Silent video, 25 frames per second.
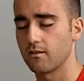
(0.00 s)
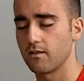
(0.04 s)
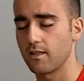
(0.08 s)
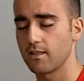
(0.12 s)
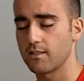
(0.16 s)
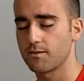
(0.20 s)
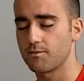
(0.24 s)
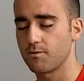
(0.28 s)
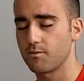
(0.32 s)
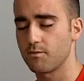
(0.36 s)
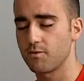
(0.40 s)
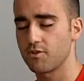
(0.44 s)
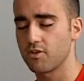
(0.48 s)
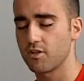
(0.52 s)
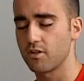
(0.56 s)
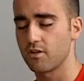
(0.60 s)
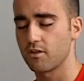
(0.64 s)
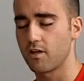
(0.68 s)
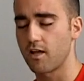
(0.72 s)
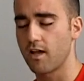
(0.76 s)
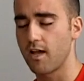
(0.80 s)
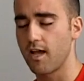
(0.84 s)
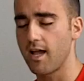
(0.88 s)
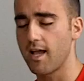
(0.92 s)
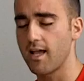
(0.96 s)
That's pretty much
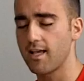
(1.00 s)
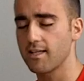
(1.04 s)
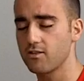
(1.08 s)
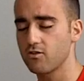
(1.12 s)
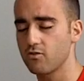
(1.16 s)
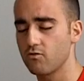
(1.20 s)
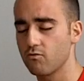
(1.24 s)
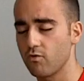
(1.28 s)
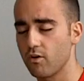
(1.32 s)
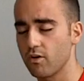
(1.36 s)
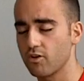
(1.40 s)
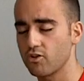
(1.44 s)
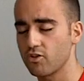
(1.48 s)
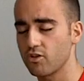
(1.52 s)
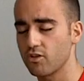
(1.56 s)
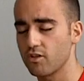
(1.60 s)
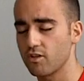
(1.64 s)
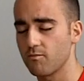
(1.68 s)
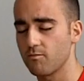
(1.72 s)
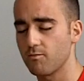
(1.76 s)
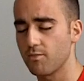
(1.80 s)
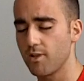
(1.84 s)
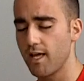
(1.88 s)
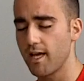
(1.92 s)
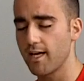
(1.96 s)
it. As you're watching
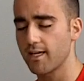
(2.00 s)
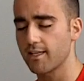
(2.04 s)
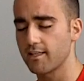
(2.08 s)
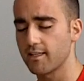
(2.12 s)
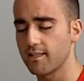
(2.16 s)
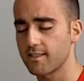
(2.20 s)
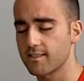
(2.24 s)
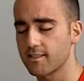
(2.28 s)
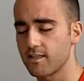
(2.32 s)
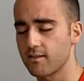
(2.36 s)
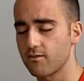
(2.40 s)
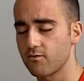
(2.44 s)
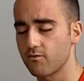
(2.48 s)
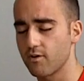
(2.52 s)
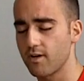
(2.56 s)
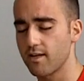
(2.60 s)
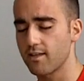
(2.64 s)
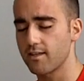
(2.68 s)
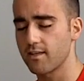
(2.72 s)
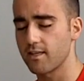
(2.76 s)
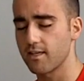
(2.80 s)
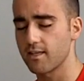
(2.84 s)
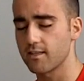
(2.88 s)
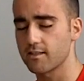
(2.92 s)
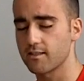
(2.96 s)
the blackness and
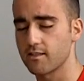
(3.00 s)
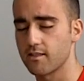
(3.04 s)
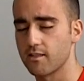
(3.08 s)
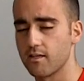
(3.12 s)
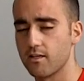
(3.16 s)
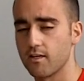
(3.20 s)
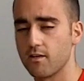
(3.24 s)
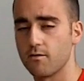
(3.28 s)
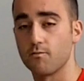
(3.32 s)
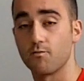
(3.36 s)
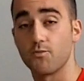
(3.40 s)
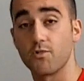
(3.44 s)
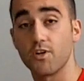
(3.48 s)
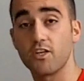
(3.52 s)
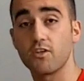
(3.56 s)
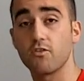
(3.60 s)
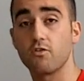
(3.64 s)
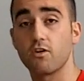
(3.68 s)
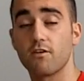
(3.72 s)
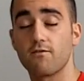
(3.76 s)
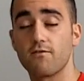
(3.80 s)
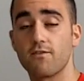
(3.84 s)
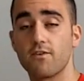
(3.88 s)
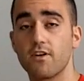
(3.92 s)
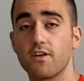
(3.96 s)
redness, bring
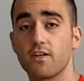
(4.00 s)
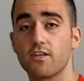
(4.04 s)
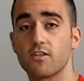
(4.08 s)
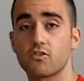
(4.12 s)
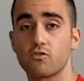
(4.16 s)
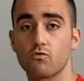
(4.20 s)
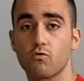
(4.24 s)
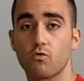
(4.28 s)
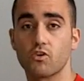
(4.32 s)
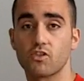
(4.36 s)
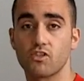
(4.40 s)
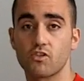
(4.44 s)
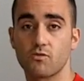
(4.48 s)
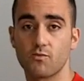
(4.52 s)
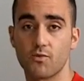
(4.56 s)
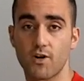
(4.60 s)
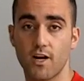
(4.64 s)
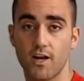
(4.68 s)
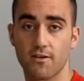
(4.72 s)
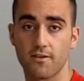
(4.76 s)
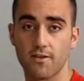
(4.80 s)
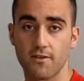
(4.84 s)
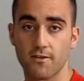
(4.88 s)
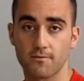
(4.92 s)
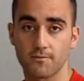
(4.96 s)
your awareness towards the
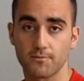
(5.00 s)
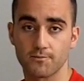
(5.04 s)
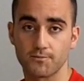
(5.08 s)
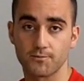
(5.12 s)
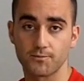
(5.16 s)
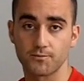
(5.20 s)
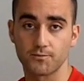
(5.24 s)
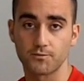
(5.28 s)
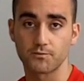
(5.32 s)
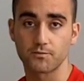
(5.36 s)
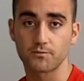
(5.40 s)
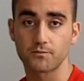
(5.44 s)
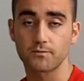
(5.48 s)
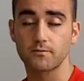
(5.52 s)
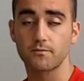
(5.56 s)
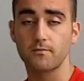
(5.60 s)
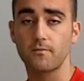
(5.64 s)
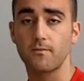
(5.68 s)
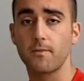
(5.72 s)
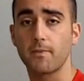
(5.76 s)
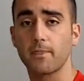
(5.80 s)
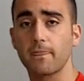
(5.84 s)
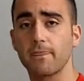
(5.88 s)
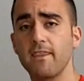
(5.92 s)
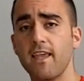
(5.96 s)
breath.
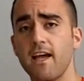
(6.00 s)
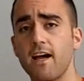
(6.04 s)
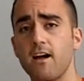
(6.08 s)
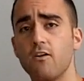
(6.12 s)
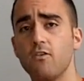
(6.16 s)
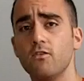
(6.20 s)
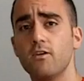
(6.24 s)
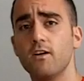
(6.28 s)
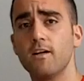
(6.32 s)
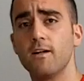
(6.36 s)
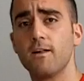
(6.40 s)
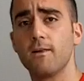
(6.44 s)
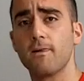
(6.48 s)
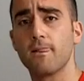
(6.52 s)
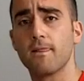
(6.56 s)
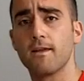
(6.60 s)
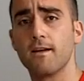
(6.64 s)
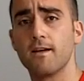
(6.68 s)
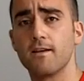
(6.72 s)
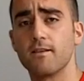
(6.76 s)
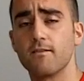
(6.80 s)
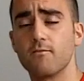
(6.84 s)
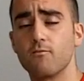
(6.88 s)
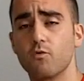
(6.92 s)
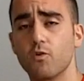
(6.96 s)
Now,
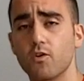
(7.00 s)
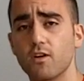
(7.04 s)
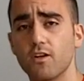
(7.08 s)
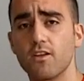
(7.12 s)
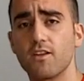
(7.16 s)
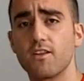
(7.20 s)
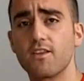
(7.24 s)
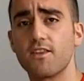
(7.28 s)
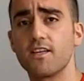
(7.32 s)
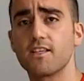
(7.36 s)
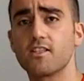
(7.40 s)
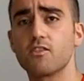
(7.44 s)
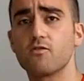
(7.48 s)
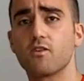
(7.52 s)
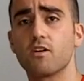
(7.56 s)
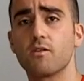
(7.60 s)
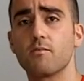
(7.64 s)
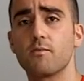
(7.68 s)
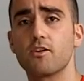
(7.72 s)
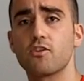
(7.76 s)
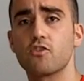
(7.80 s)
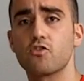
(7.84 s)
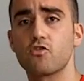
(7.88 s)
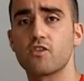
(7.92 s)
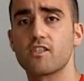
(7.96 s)
one of the things you want to
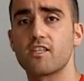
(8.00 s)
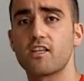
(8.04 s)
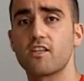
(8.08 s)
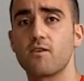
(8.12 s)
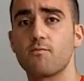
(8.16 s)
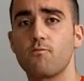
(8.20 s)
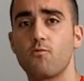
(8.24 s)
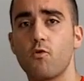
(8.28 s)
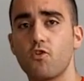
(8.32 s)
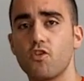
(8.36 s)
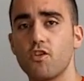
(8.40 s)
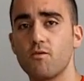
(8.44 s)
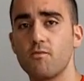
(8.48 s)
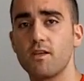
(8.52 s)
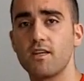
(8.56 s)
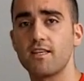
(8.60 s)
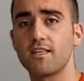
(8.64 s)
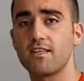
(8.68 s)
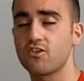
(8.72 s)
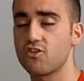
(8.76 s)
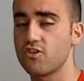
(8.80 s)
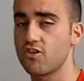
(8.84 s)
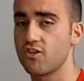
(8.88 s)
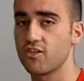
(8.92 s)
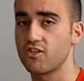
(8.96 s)
make sure is that the point of
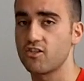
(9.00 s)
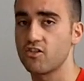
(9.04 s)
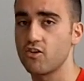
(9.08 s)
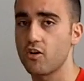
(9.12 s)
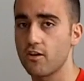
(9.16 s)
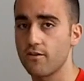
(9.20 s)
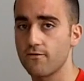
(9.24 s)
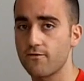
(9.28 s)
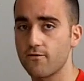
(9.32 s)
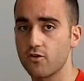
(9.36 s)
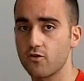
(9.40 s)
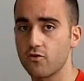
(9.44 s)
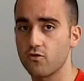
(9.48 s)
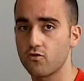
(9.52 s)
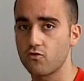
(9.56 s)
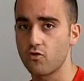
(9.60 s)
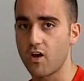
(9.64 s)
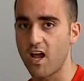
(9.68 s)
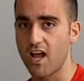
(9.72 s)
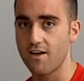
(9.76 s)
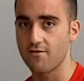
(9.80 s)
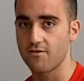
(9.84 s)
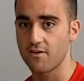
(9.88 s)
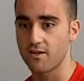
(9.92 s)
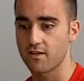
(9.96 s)
meditation is not for you to
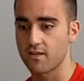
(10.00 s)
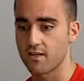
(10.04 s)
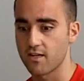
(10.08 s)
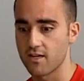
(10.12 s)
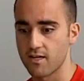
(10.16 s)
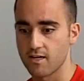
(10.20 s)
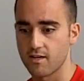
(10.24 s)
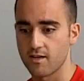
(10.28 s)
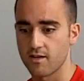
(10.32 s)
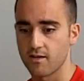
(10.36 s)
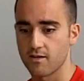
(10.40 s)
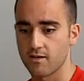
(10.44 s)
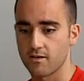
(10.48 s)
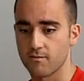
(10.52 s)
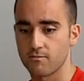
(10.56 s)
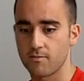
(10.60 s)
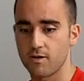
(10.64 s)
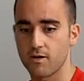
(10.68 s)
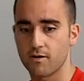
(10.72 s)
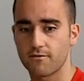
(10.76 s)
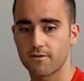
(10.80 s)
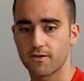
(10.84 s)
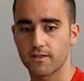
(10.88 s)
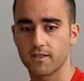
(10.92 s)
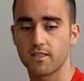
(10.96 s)
have a
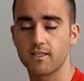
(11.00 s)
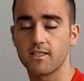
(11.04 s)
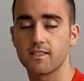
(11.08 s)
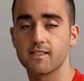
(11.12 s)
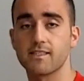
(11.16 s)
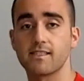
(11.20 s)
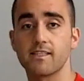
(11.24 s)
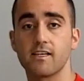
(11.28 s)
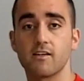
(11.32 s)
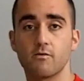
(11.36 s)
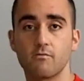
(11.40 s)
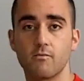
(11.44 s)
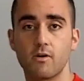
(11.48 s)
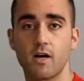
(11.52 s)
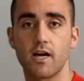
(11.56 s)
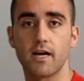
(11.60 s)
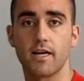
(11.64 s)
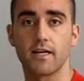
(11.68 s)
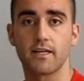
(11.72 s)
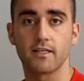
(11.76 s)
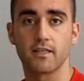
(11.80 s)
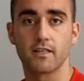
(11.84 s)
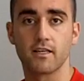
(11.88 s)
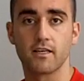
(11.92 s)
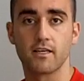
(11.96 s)
perfectly still
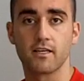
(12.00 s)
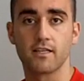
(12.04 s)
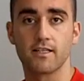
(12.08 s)
mind.